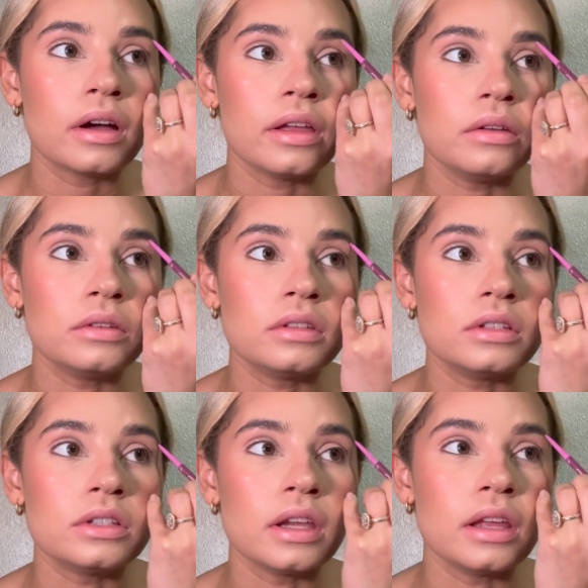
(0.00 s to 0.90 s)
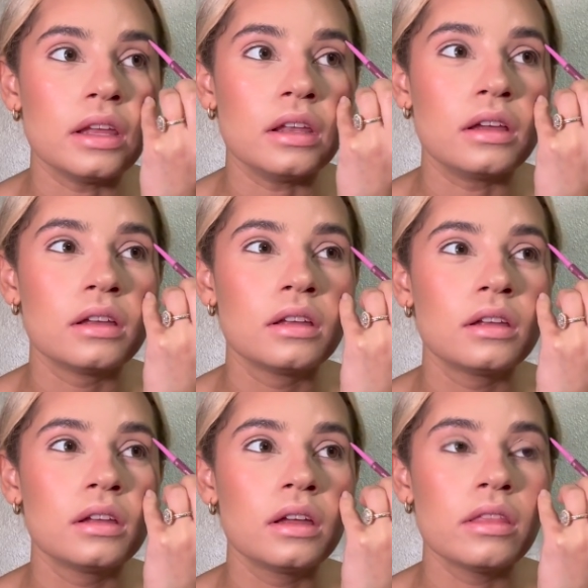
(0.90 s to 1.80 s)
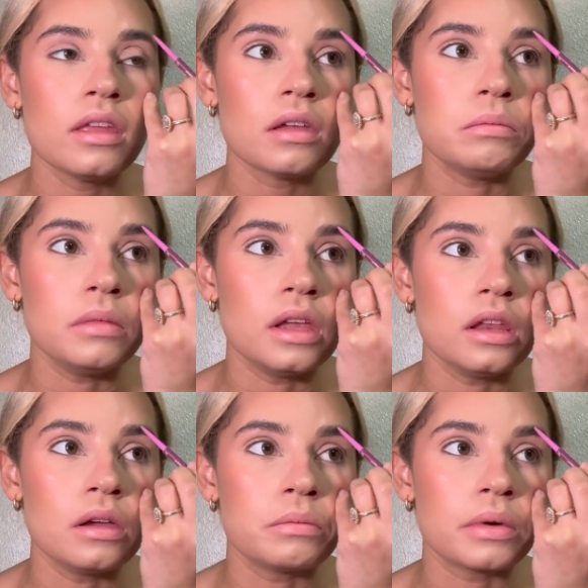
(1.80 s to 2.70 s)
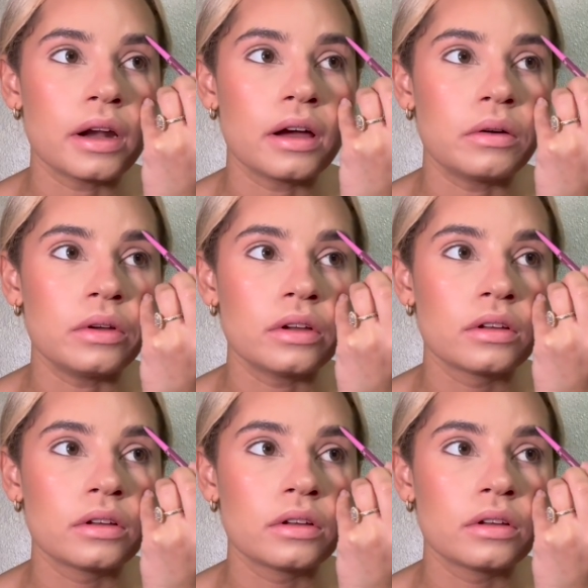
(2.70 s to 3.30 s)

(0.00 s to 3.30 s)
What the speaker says: I use the shade, I think, medium brown.